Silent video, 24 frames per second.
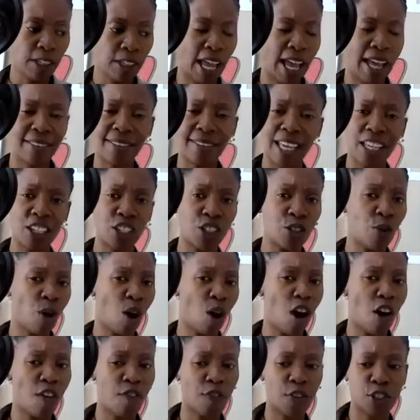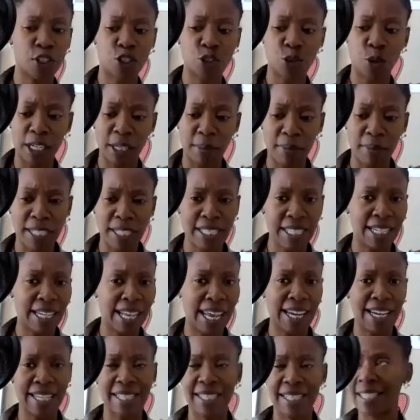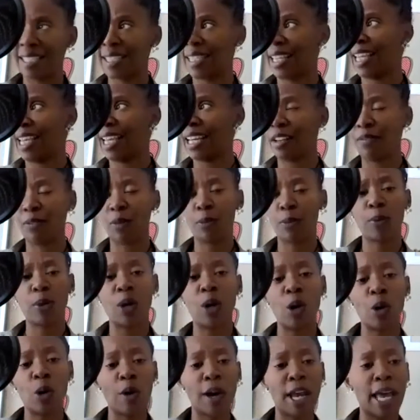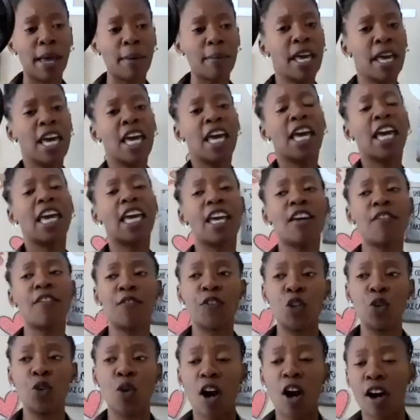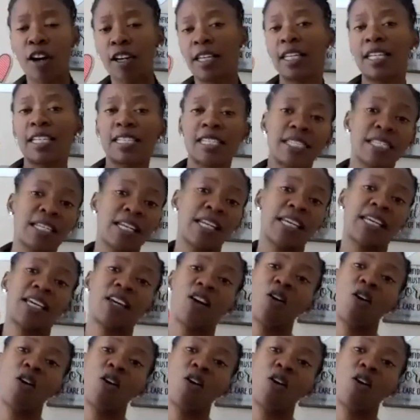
I thank you all for joining me today. This is the end of the program. If you are listening